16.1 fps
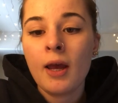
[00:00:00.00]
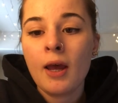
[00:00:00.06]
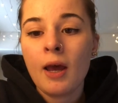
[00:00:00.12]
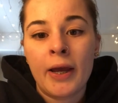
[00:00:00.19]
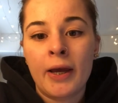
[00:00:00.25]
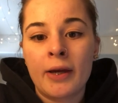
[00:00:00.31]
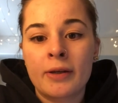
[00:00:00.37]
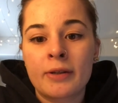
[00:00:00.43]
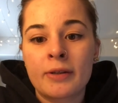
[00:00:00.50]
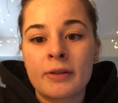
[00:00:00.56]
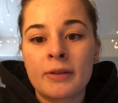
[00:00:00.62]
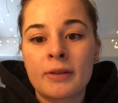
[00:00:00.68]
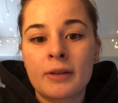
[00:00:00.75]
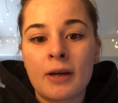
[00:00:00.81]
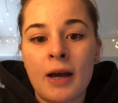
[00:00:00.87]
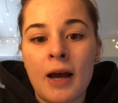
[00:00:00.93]

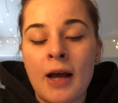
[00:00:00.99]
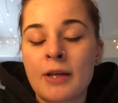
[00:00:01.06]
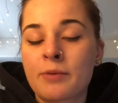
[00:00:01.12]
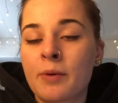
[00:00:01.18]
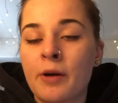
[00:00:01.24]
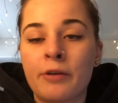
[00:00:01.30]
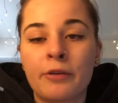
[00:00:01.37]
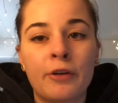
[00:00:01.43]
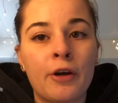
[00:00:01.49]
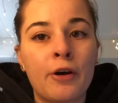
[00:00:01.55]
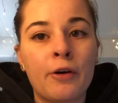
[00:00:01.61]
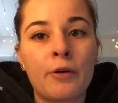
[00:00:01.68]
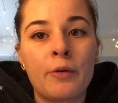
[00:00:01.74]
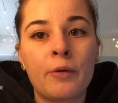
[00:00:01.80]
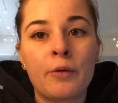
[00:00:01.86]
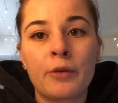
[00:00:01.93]
And as we all
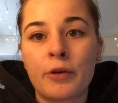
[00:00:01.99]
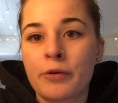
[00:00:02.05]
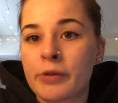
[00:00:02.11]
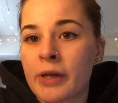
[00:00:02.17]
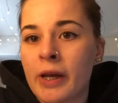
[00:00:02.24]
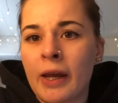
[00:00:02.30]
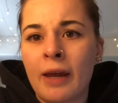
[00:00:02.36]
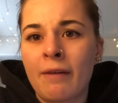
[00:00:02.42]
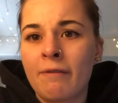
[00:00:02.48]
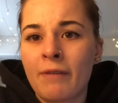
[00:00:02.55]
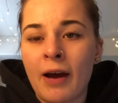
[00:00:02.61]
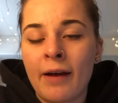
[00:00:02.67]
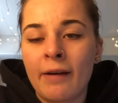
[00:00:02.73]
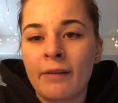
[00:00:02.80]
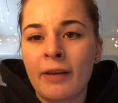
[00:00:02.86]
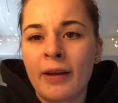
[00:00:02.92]
know, those can get
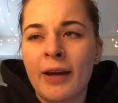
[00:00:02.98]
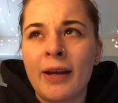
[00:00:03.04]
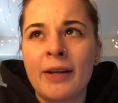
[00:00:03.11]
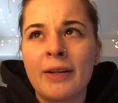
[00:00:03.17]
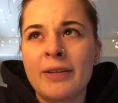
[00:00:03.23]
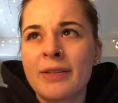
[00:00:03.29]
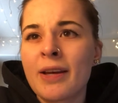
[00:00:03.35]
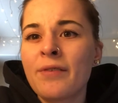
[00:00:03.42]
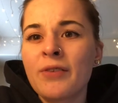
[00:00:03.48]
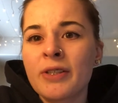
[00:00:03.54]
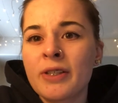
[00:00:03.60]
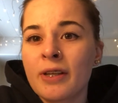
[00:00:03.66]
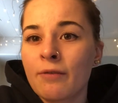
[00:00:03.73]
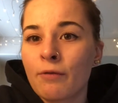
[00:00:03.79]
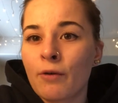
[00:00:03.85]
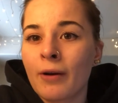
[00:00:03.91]
violent. And in
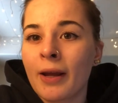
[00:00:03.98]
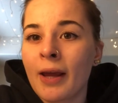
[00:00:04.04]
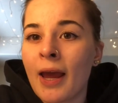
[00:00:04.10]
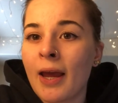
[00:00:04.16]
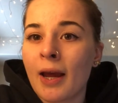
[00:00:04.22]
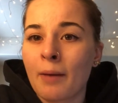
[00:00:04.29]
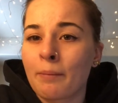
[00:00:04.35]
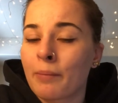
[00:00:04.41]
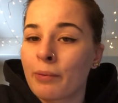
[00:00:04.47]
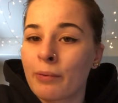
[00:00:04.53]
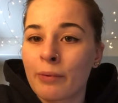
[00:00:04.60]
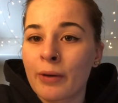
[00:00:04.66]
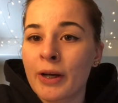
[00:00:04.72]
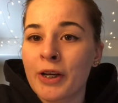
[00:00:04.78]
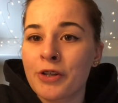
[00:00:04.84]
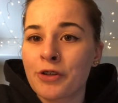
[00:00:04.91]
1748, I'm
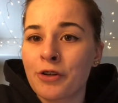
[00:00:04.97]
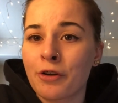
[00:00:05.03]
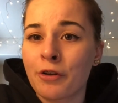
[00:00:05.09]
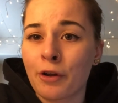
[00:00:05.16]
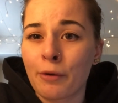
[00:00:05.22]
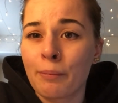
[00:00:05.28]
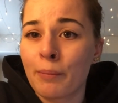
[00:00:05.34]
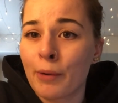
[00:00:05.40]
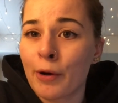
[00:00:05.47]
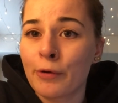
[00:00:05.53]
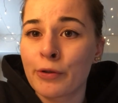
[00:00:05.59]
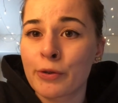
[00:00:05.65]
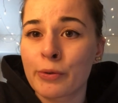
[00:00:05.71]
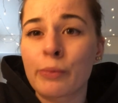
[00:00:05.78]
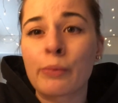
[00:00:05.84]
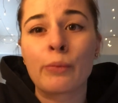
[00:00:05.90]
pretty sure their
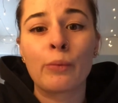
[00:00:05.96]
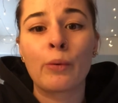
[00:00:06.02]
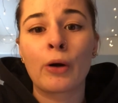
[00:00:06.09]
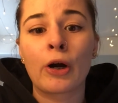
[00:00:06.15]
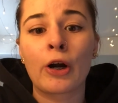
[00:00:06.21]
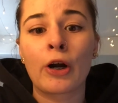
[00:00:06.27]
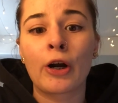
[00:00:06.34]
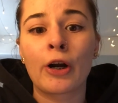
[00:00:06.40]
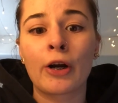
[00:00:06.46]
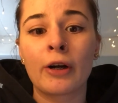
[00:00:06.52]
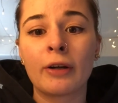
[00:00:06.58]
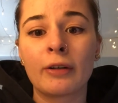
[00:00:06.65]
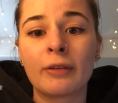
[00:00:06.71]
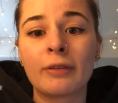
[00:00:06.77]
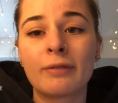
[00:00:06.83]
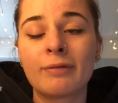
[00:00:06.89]
boats were
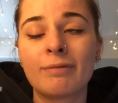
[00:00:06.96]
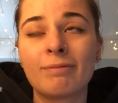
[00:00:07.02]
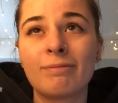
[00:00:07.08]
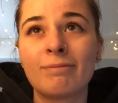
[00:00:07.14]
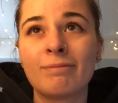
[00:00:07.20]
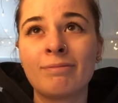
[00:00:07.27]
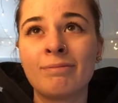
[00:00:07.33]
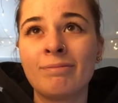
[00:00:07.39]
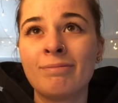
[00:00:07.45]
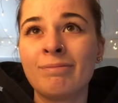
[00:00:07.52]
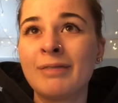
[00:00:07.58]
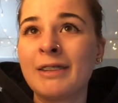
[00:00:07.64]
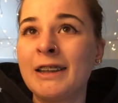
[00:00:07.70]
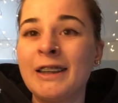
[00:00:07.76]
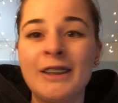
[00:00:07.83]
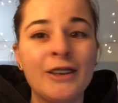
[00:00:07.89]

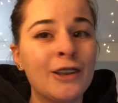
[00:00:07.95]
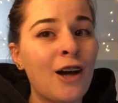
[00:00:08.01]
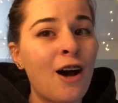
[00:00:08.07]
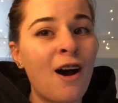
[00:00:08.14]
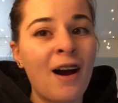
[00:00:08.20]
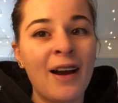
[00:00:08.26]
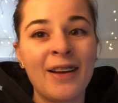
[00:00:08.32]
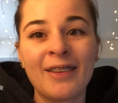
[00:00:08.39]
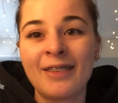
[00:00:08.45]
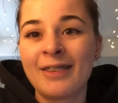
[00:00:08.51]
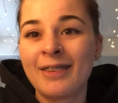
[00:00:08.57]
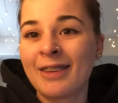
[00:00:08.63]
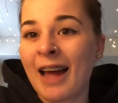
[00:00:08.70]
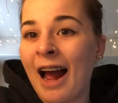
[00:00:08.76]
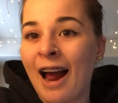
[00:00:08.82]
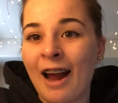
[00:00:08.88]
not
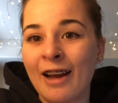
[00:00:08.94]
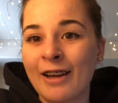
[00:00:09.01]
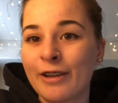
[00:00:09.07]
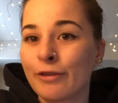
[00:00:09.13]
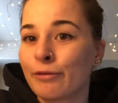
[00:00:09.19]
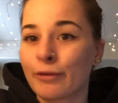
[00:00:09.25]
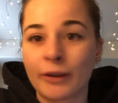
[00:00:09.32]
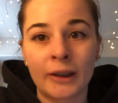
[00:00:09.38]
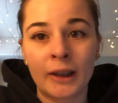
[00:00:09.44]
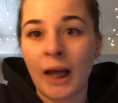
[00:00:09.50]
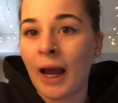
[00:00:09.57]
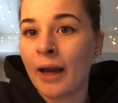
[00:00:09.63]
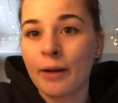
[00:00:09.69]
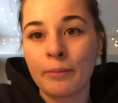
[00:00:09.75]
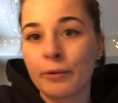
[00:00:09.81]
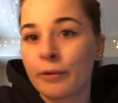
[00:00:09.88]
that
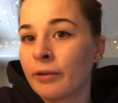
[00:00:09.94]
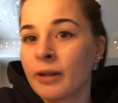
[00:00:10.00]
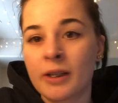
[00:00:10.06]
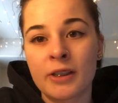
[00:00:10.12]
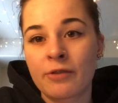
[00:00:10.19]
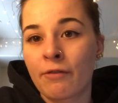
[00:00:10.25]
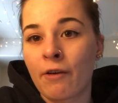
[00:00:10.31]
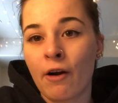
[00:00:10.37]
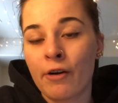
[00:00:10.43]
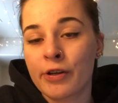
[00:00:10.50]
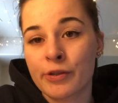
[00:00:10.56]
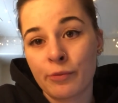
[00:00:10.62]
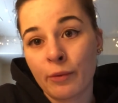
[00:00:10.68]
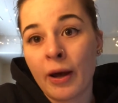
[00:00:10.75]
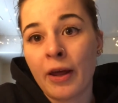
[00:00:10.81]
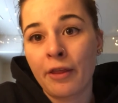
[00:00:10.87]
reliable as far
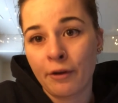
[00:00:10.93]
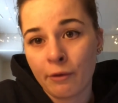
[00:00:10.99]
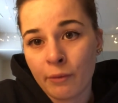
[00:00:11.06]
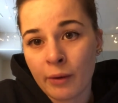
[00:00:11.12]
as weather